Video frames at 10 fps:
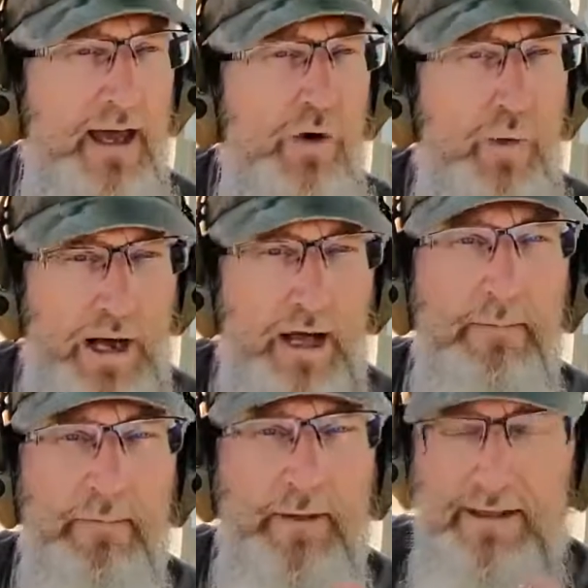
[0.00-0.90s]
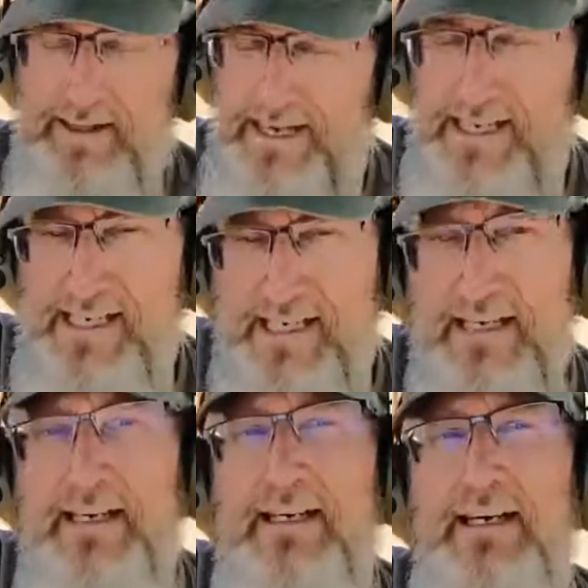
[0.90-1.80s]
Well, this,
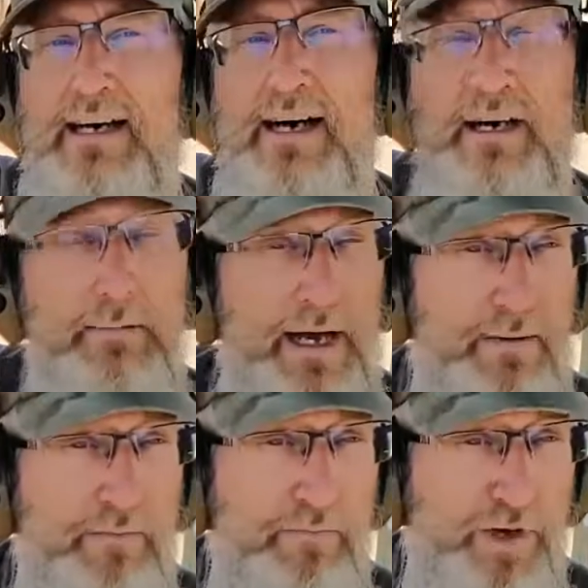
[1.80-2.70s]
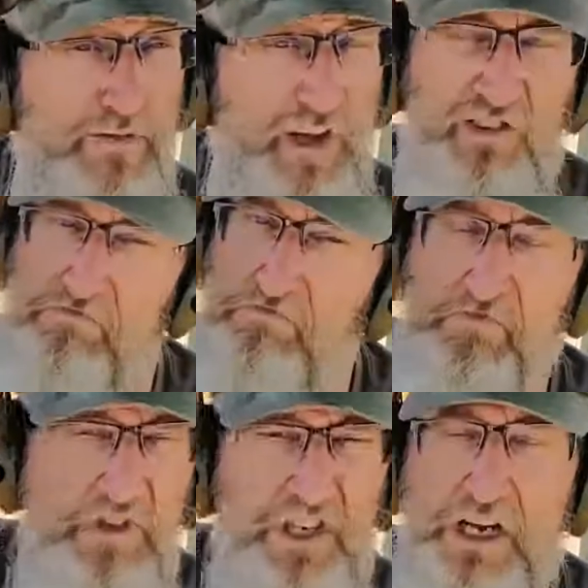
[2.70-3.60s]
on my previous,
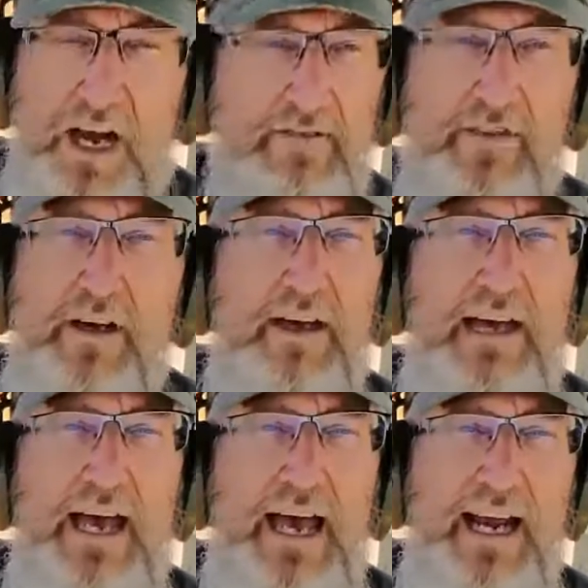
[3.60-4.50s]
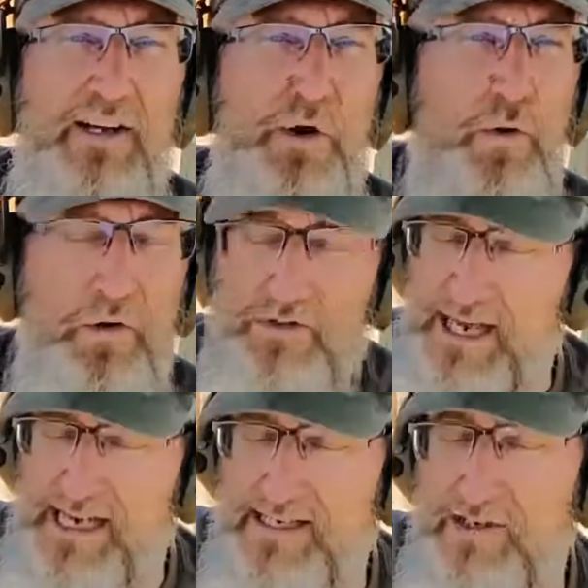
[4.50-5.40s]
just kind of anecdotal
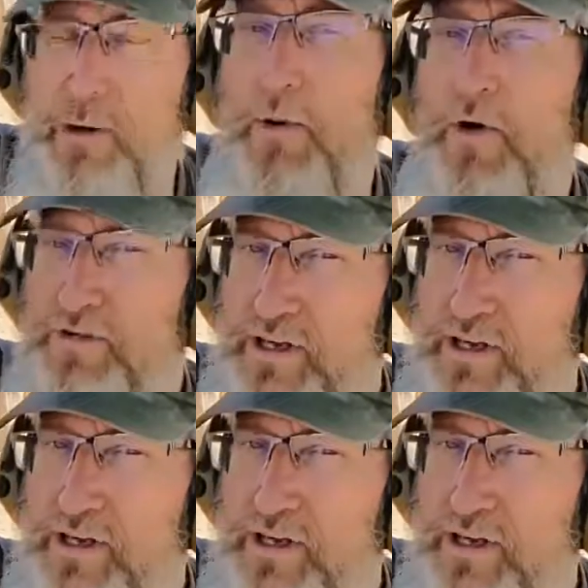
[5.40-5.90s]
tests almost,